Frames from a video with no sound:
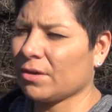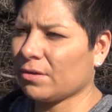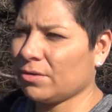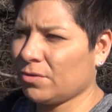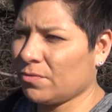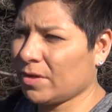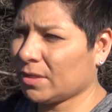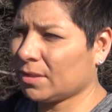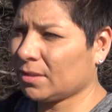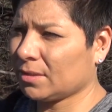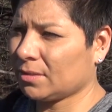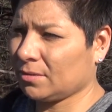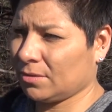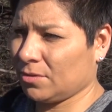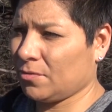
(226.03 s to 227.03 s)

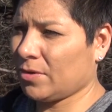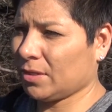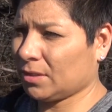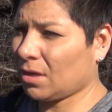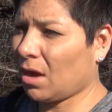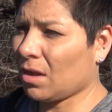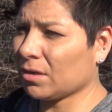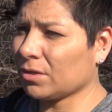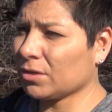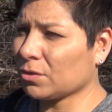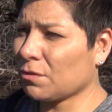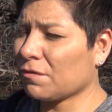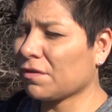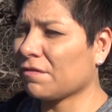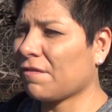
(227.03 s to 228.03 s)
US US dollars
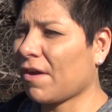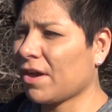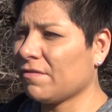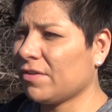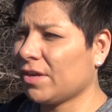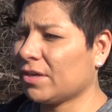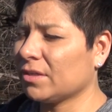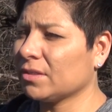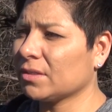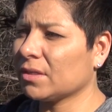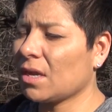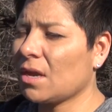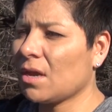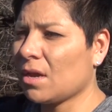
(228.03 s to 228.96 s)
over 5 years